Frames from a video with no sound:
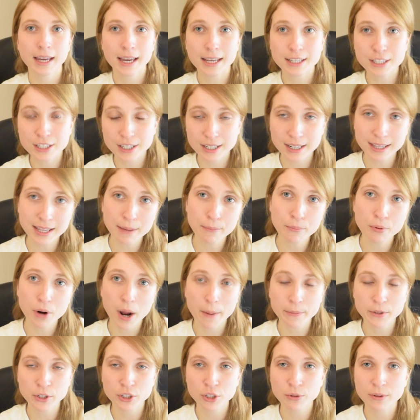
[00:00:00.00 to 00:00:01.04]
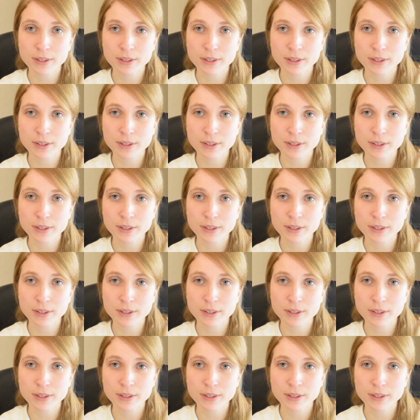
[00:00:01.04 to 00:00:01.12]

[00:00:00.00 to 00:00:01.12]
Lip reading: It's gonna then prompt you to a